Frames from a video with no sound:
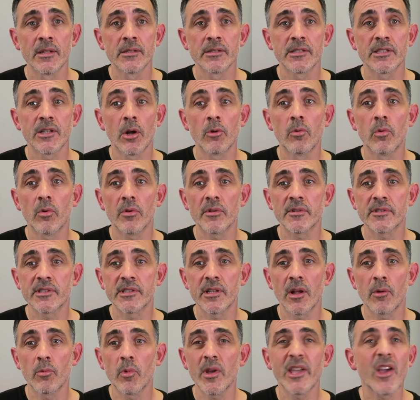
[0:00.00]

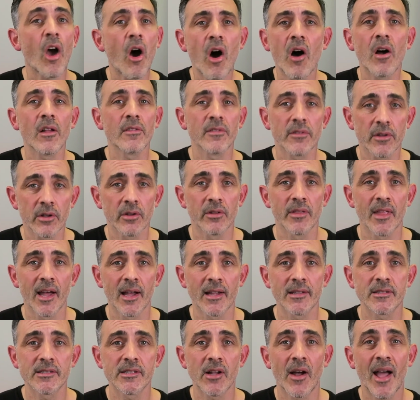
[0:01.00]
So we can't do
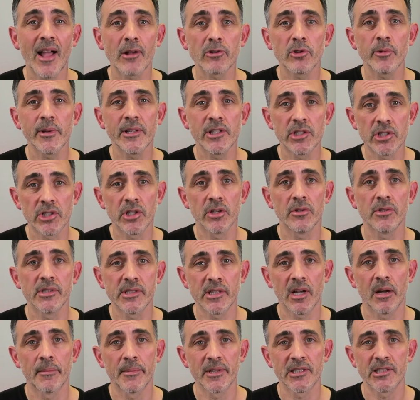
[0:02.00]
that. So how do we
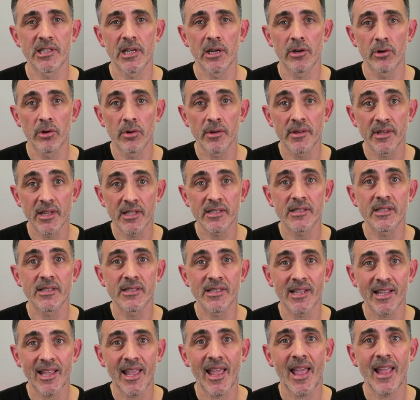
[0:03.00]
choose our material? And this
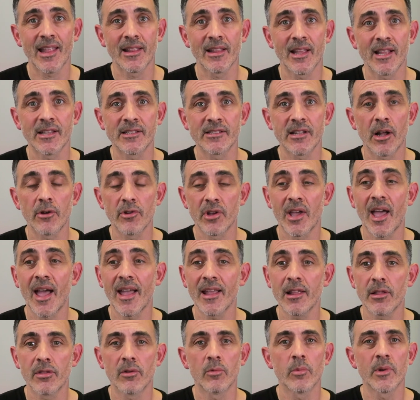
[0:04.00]
is, again, it's
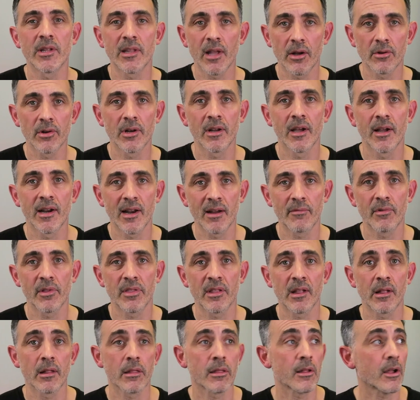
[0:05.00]
okay that we don't learn
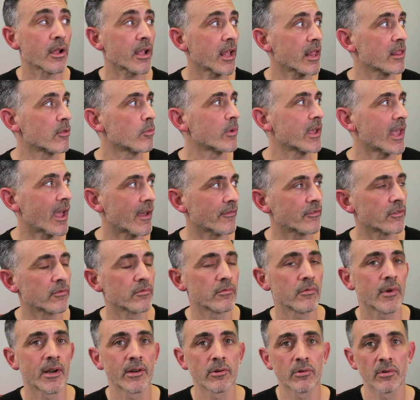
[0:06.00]
everything. It's okay that we
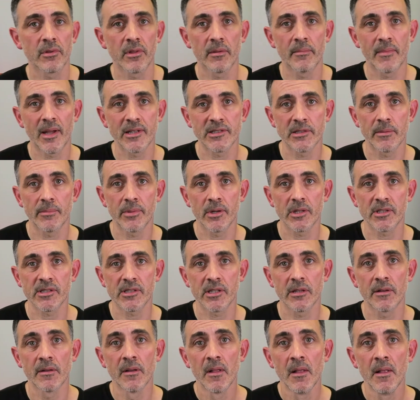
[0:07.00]
haven't read all the magic
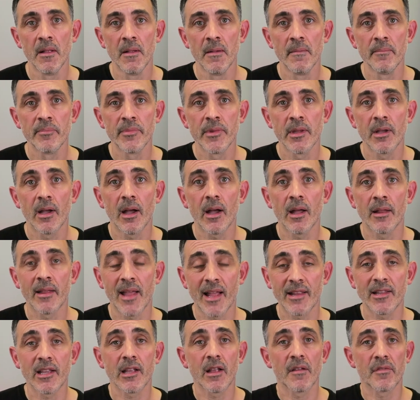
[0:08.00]
books. And
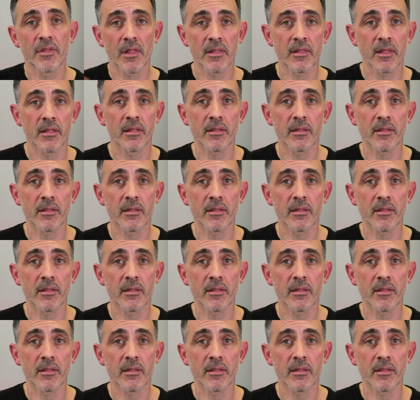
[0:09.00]
Andi gives us a